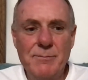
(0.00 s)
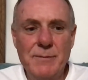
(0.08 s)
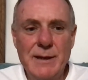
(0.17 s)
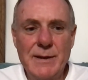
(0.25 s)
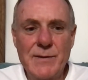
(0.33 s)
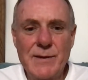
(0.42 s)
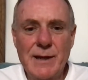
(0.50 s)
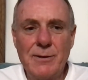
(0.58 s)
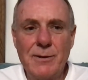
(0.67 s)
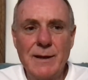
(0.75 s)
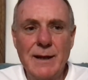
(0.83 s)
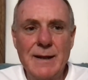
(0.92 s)
means that
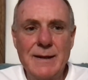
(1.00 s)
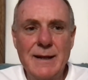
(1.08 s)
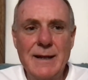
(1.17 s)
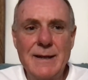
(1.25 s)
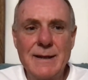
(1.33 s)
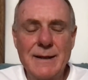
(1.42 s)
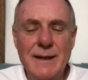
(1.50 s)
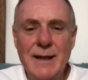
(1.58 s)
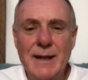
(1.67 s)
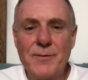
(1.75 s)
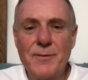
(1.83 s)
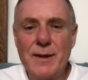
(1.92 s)
all that data
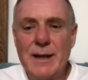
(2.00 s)
there